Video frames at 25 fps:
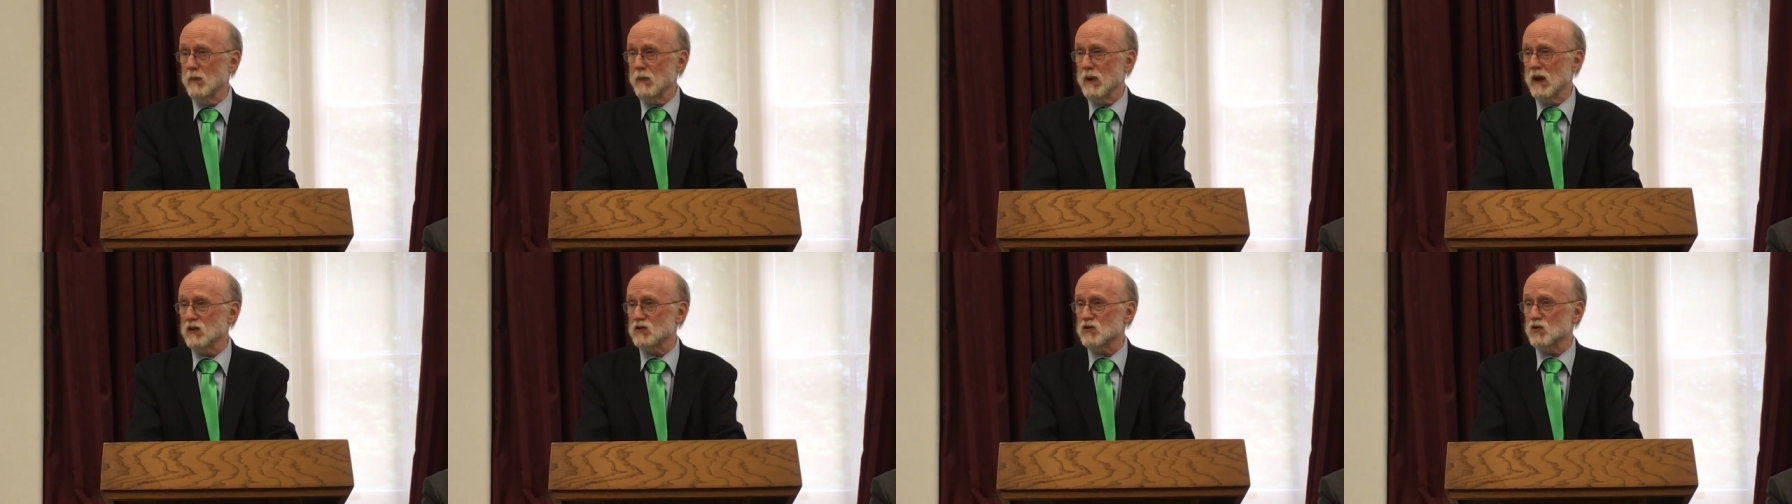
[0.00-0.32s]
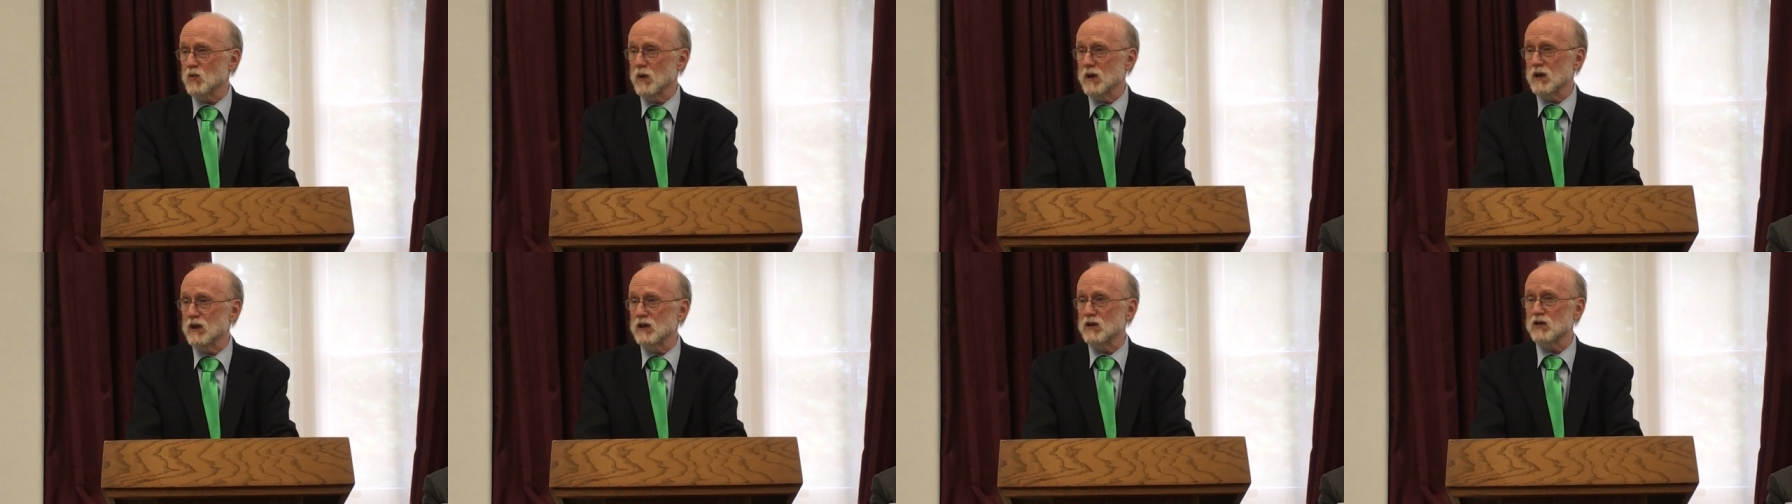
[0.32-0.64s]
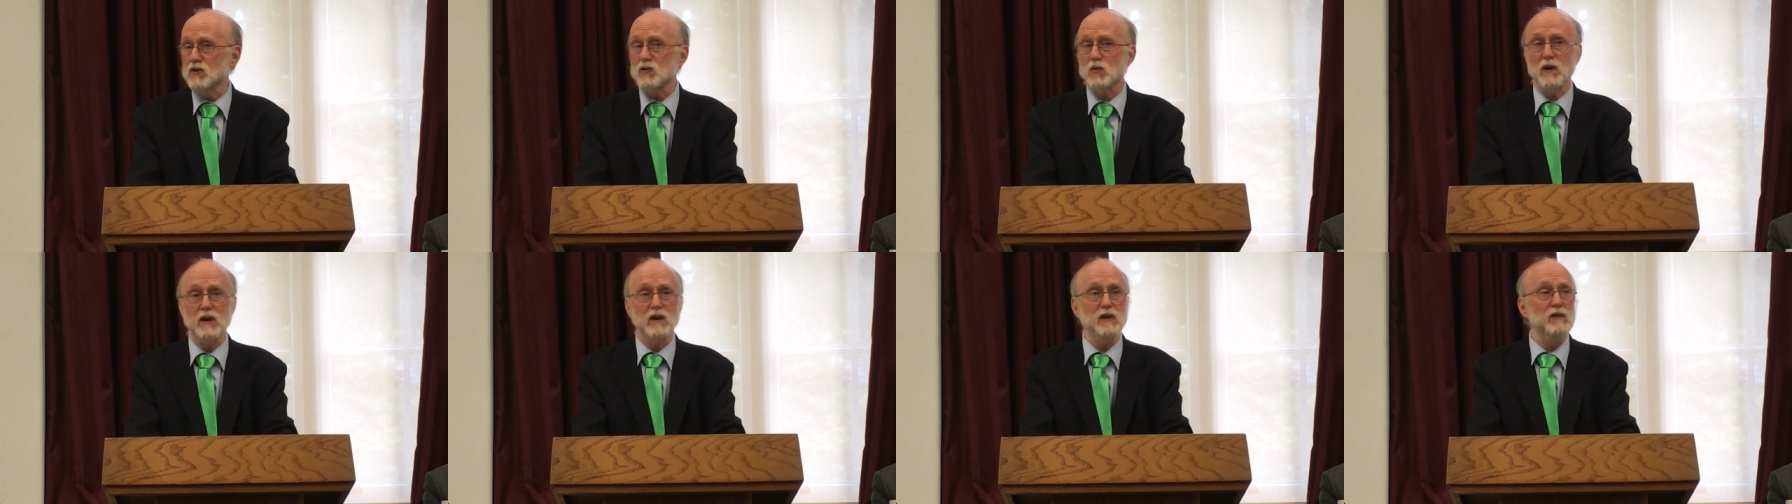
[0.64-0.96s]
about 20
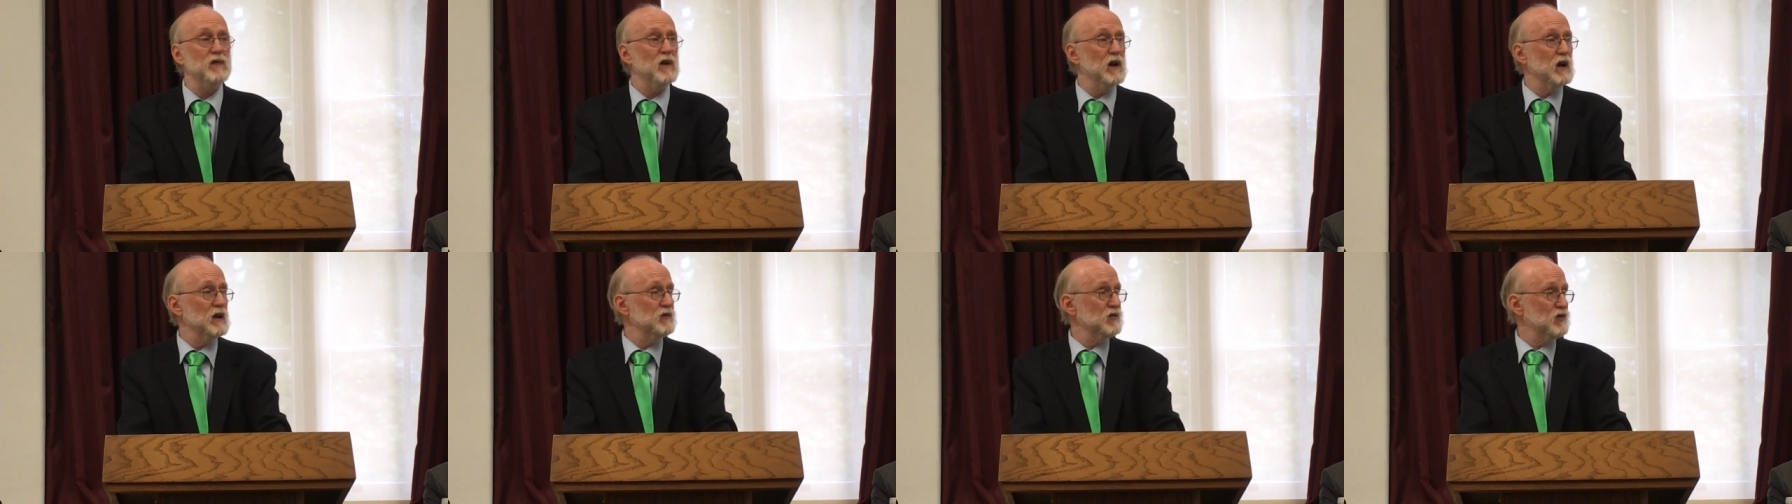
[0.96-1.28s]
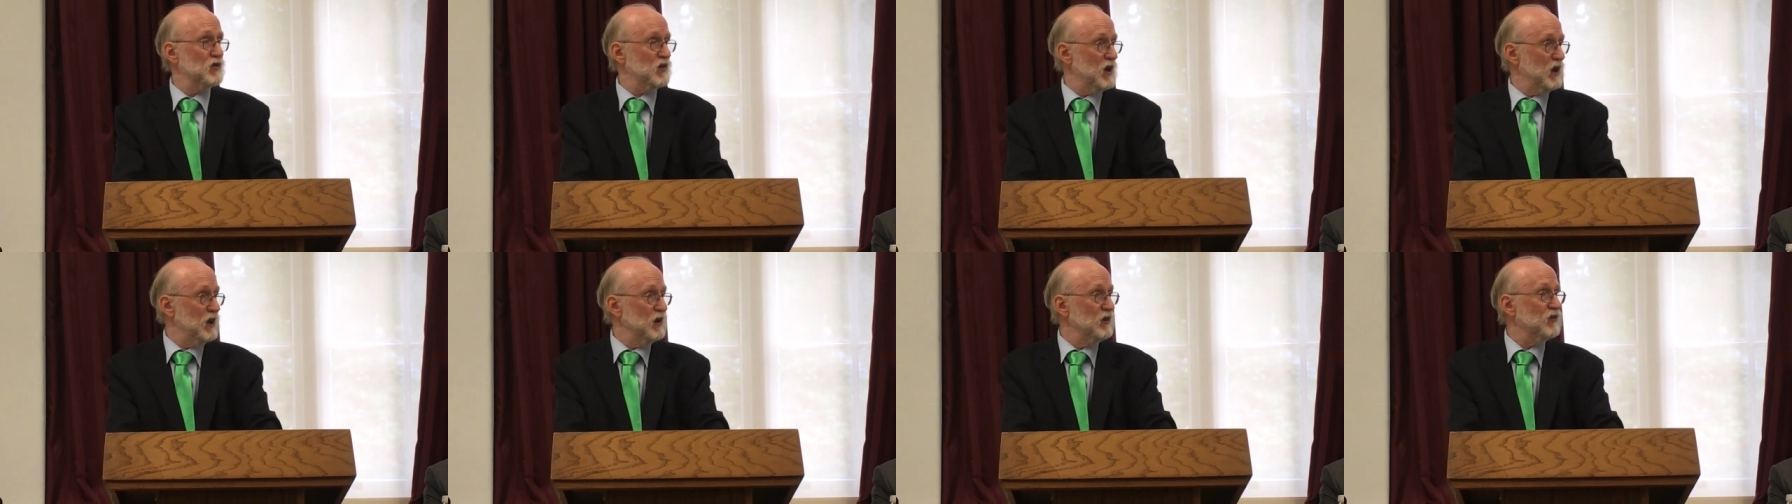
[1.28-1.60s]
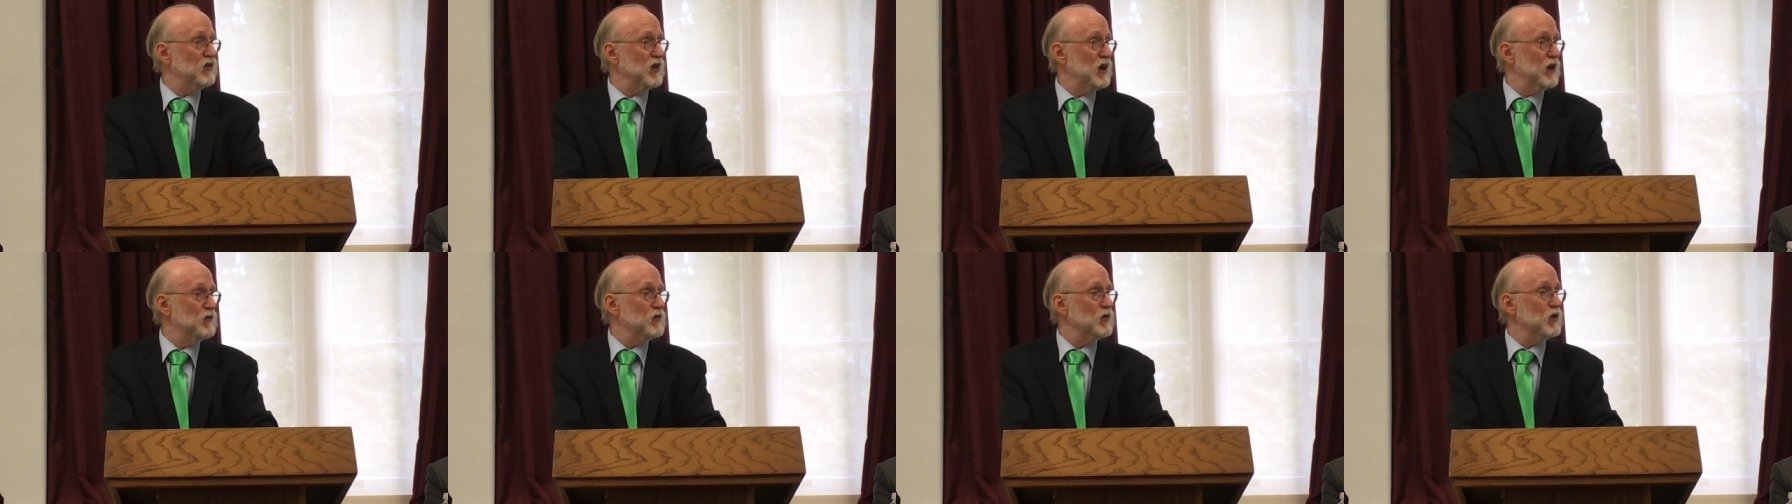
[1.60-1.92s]
to 25
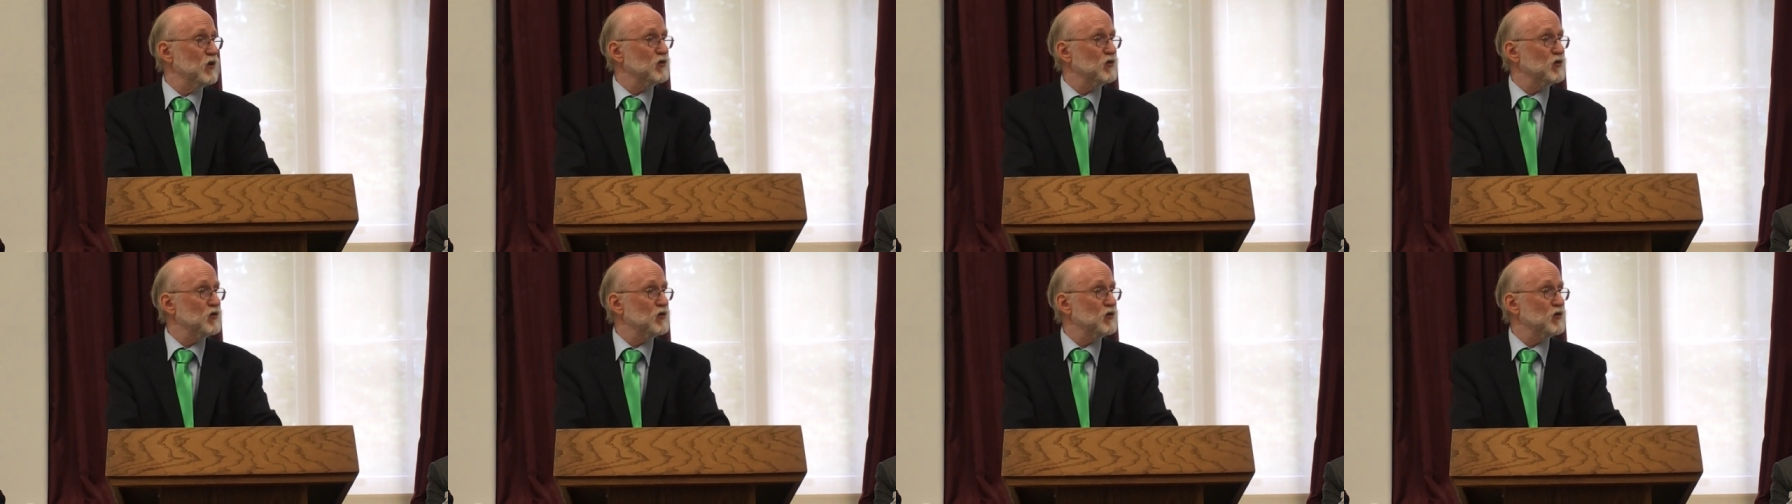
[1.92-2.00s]
states have